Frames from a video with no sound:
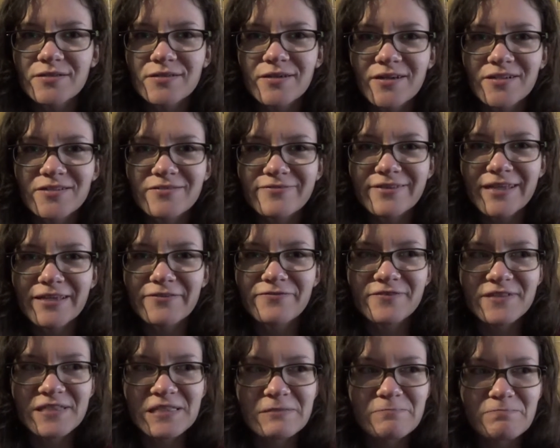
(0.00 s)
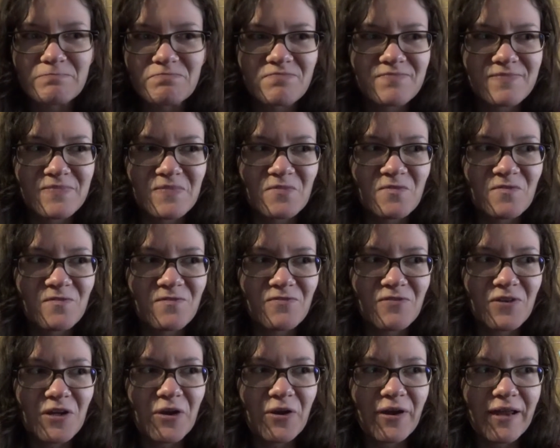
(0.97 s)
The art of life is
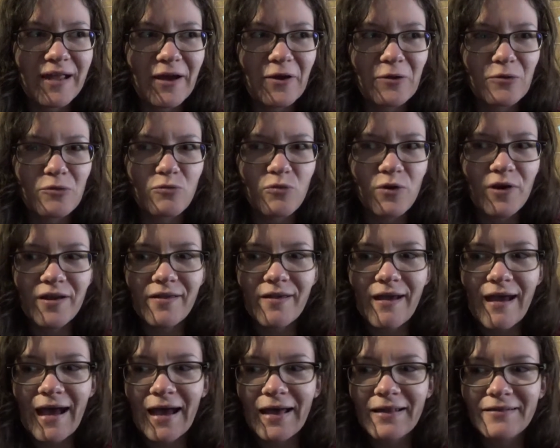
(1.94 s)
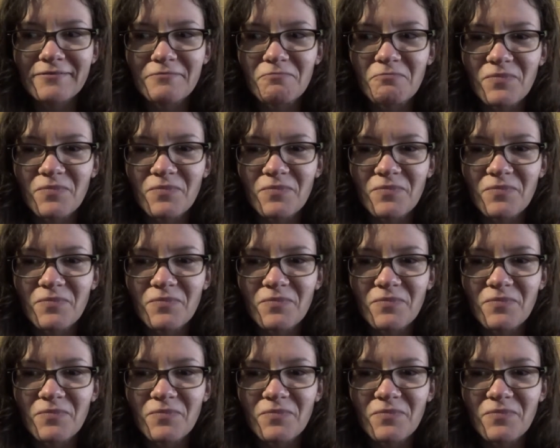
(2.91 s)
figuring out where you're at,